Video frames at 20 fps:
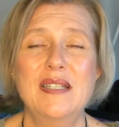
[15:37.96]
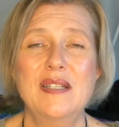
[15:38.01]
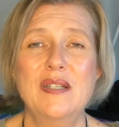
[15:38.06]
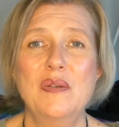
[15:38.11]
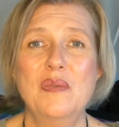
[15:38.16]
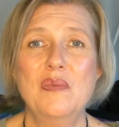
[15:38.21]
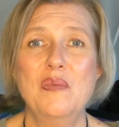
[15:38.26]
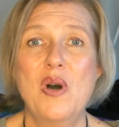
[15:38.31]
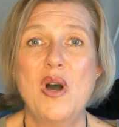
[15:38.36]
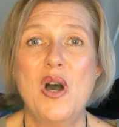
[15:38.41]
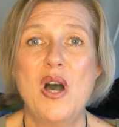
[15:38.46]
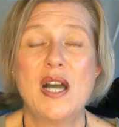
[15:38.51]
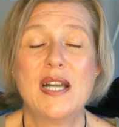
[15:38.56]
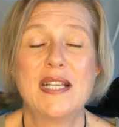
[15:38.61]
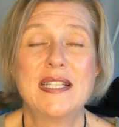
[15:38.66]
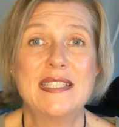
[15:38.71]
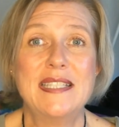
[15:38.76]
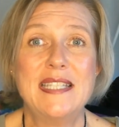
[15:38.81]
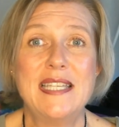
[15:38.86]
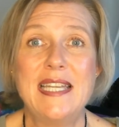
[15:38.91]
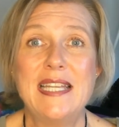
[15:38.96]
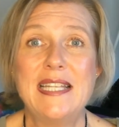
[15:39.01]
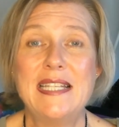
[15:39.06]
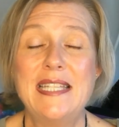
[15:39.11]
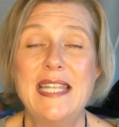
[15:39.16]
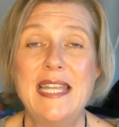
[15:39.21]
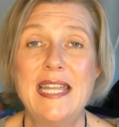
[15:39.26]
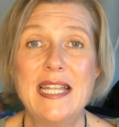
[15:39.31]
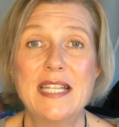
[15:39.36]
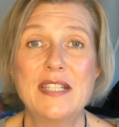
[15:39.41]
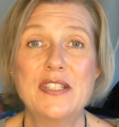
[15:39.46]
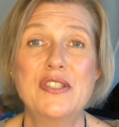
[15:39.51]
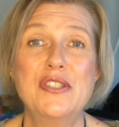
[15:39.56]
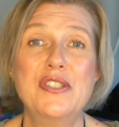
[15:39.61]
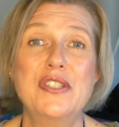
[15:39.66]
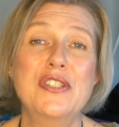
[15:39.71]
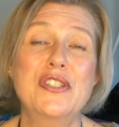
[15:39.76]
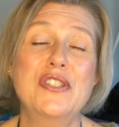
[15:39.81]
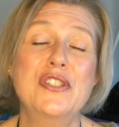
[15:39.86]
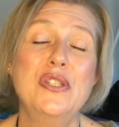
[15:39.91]
walk, sing, dance,
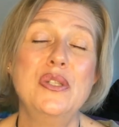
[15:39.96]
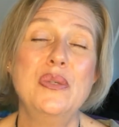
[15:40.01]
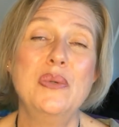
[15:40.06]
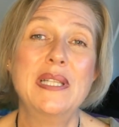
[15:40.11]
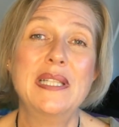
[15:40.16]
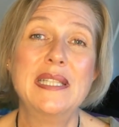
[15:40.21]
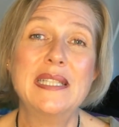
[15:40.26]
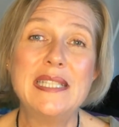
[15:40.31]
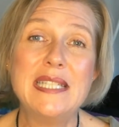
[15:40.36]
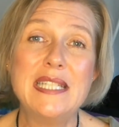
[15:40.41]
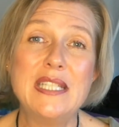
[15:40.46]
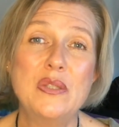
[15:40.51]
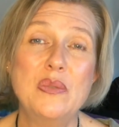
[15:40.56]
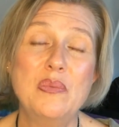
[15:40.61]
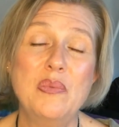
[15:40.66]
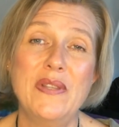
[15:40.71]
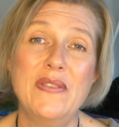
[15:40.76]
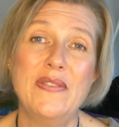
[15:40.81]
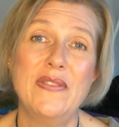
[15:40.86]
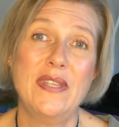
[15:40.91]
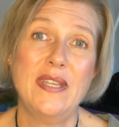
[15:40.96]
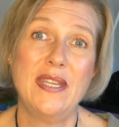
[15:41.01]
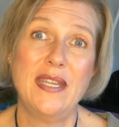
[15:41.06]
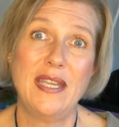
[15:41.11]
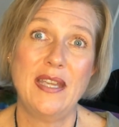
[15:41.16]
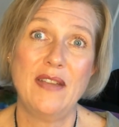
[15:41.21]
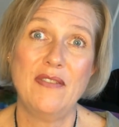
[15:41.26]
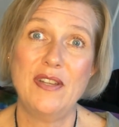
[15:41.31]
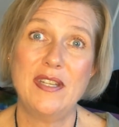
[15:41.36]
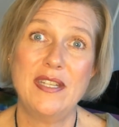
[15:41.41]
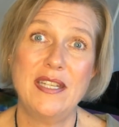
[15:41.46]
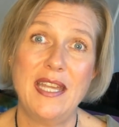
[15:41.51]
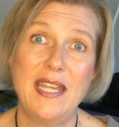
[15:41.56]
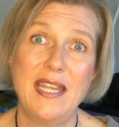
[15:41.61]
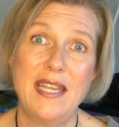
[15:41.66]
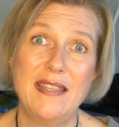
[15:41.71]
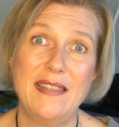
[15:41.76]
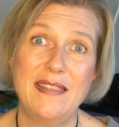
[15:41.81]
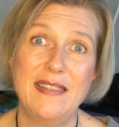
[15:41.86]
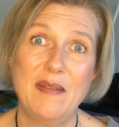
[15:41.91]
just do at least one thing every
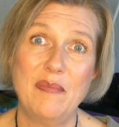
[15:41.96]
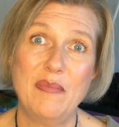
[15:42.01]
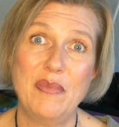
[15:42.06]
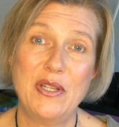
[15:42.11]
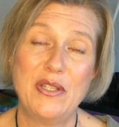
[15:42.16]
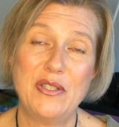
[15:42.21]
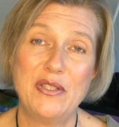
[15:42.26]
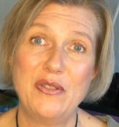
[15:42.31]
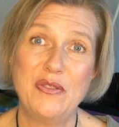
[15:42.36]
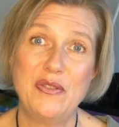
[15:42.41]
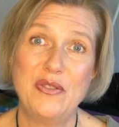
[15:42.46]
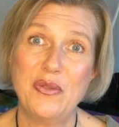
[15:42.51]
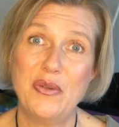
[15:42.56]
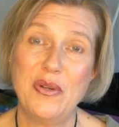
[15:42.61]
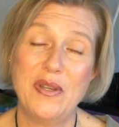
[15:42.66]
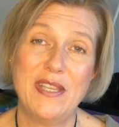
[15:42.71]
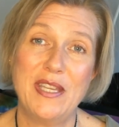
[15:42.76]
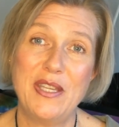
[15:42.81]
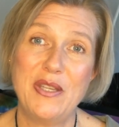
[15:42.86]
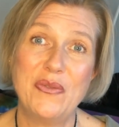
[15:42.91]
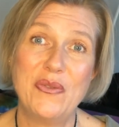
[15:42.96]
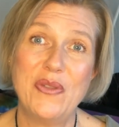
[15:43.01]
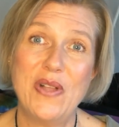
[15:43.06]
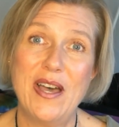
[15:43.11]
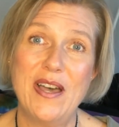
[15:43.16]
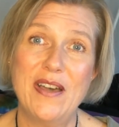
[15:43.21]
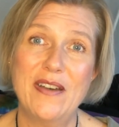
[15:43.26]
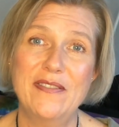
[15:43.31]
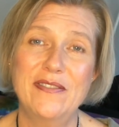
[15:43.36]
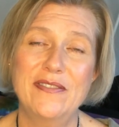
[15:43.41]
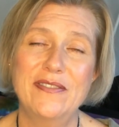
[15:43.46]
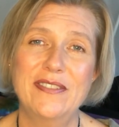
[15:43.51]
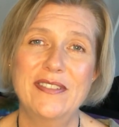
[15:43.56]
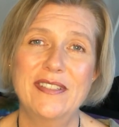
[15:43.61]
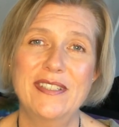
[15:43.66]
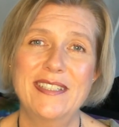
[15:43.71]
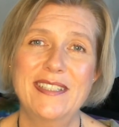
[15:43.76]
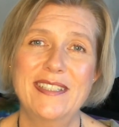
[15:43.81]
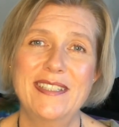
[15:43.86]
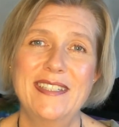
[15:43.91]
day that brings you joy that you love.
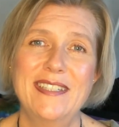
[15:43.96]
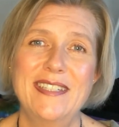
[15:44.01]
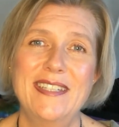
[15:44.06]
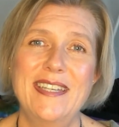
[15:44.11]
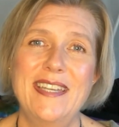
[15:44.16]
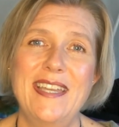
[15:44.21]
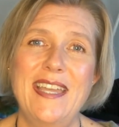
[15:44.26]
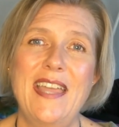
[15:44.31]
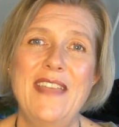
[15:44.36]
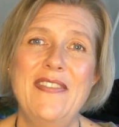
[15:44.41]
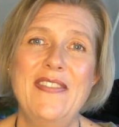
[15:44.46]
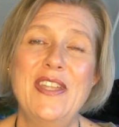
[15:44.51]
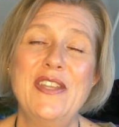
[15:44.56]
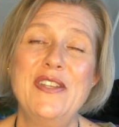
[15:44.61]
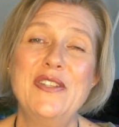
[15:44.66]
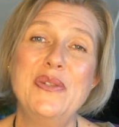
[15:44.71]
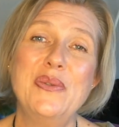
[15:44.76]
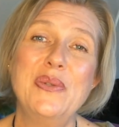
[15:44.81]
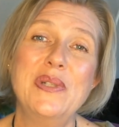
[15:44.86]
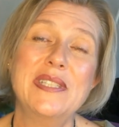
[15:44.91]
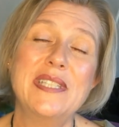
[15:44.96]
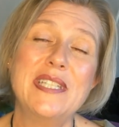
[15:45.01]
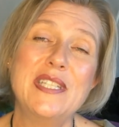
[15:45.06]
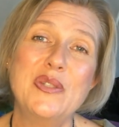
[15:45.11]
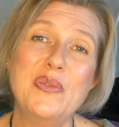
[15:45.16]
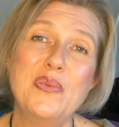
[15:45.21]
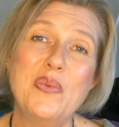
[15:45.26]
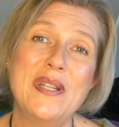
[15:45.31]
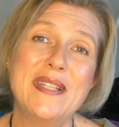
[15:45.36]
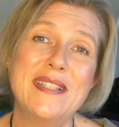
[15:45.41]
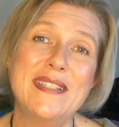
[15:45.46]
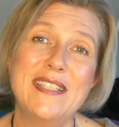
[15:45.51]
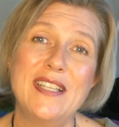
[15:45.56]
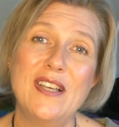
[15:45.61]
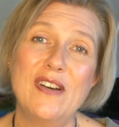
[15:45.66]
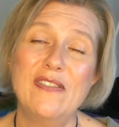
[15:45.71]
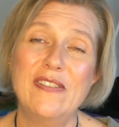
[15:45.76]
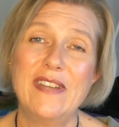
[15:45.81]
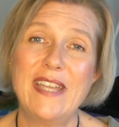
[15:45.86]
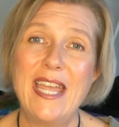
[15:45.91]
And then do at least one
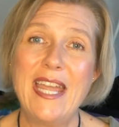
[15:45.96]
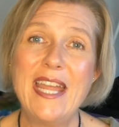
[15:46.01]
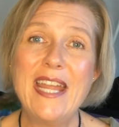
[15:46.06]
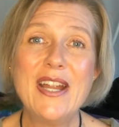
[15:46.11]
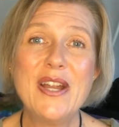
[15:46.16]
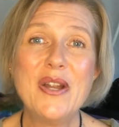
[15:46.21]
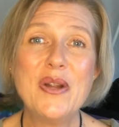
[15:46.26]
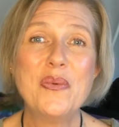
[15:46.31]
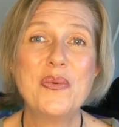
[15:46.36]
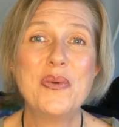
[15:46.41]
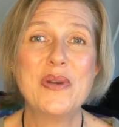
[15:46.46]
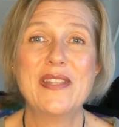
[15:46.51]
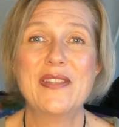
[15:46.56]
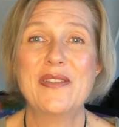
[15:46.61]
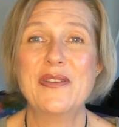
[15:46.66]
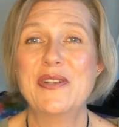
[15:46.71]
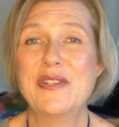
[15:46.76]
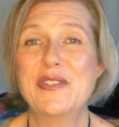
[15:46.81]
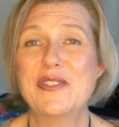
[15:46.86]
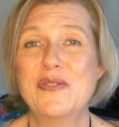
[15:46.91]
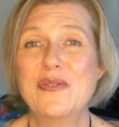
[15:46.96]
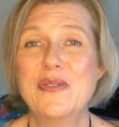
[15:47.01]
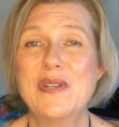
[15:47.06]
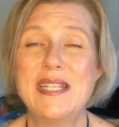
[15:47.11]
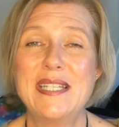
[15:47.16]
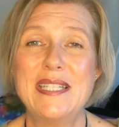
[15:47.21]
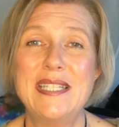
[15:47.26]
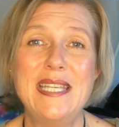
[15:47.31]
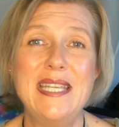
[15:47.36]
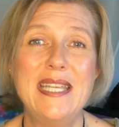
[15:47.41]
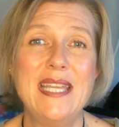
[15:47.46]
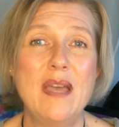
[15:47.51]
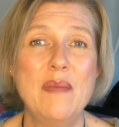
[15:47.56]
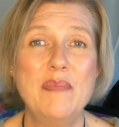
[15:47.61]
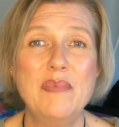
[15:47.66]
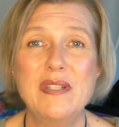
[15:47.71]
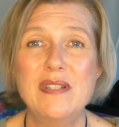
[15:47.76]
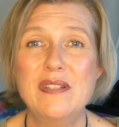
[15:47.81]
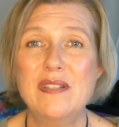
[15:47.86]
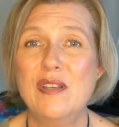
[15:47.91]
self-care, whether it's drink tea,
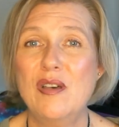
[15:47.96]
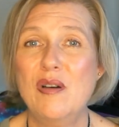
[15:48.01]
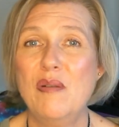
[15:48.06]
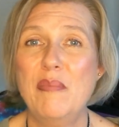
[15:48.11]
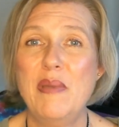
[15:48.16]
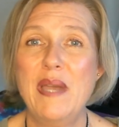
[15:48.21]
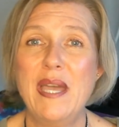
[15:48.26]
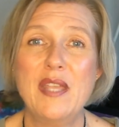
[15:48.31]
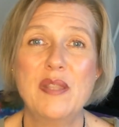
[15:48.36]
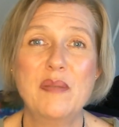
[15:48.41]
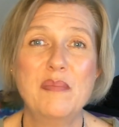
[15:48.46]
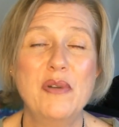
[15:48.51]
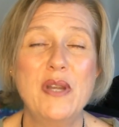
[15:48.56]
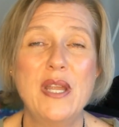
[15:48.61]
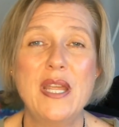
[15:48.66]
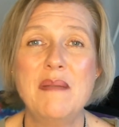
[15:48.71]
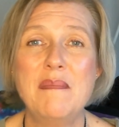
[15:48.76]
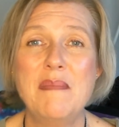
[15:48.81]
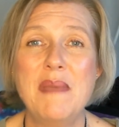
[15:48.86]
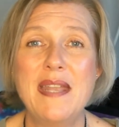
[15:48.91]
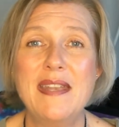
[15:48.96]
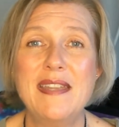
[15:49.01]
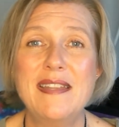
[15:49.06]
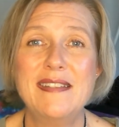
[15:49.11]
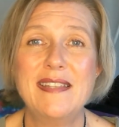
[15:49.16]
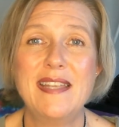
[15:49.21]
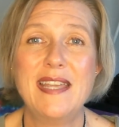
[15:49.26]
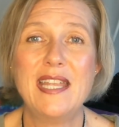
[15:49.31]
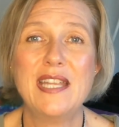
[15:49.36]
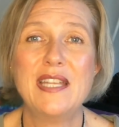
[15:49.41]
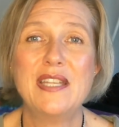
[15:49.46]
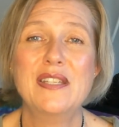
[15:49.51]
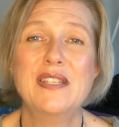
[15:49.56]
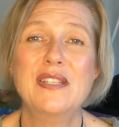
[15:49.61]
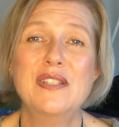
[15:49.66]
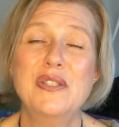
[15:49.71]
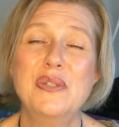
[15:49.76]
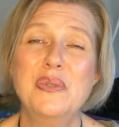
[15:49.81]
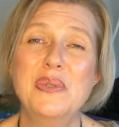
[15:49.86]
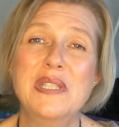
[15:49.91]
Epsom salt bath, pray, meditate.
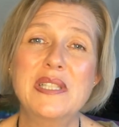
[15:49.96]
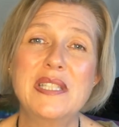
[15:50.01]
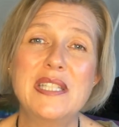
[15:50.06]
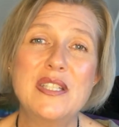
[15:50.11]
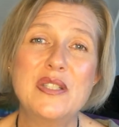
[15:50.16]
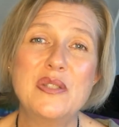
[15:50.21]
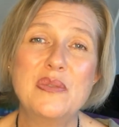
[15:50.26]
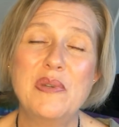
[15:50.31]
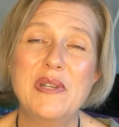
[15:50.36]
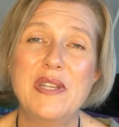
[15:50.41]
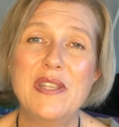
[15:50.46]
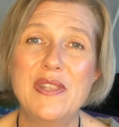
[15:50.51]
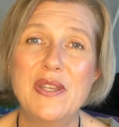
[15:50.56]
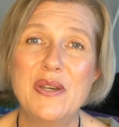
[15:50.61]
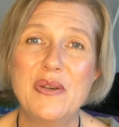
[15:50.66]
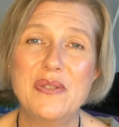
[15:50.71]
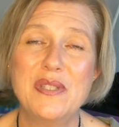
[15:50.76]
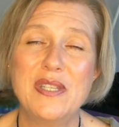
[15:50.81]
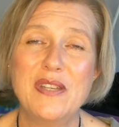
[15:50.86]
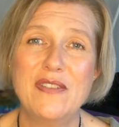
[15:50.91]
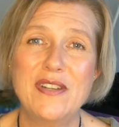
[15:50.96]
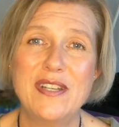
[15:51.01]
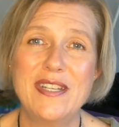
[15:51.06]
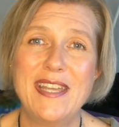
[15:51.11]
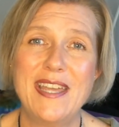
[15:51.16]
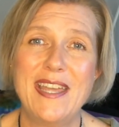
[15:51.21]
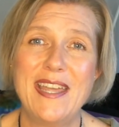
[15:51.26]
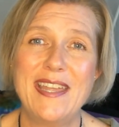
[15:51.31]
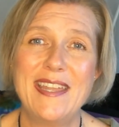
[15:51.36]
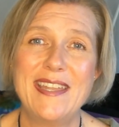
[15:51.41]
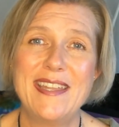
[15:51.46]
Do at least one of those every day.